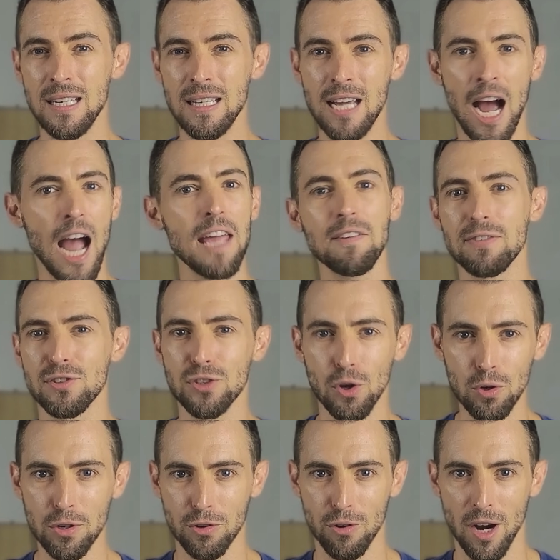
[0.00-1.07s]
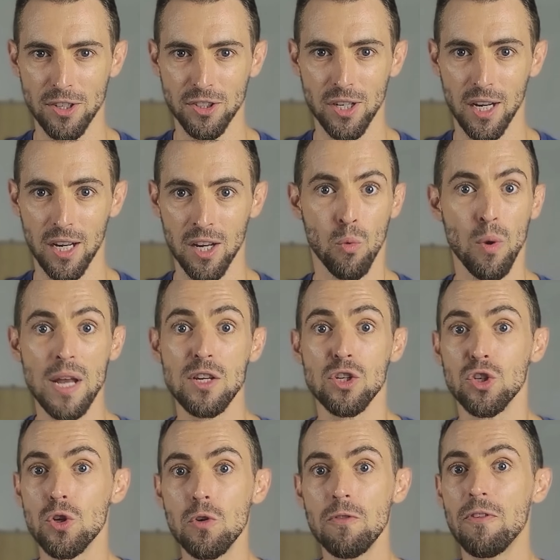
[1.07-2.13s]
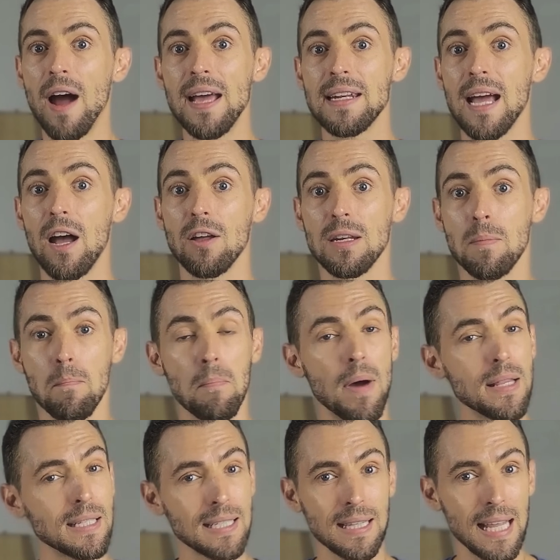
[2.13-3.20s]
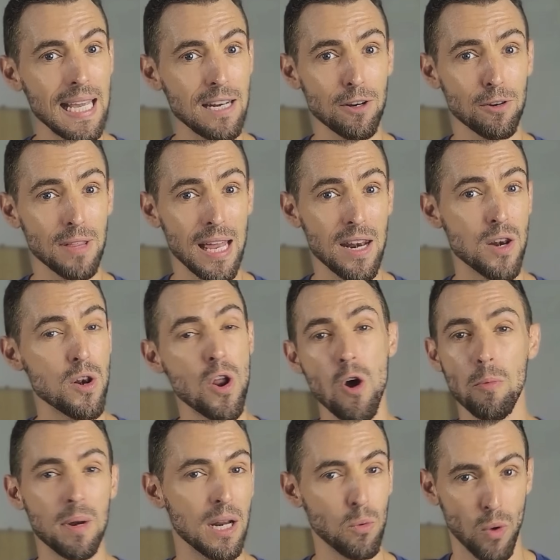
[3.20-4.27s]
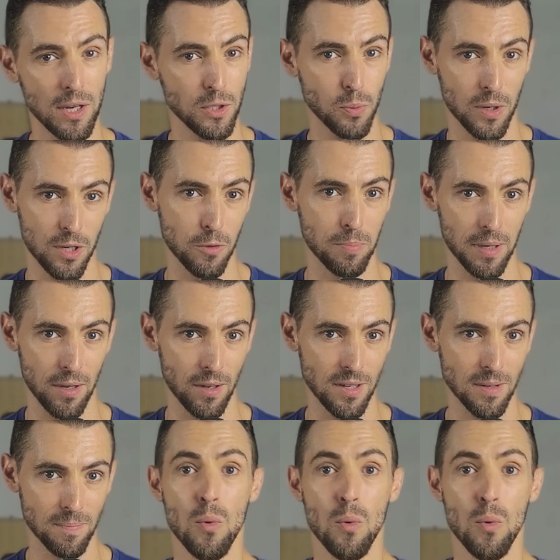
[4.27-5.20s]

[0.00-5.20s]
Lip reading: kind of soul-crushing when you find out months later that nobody wants what you build.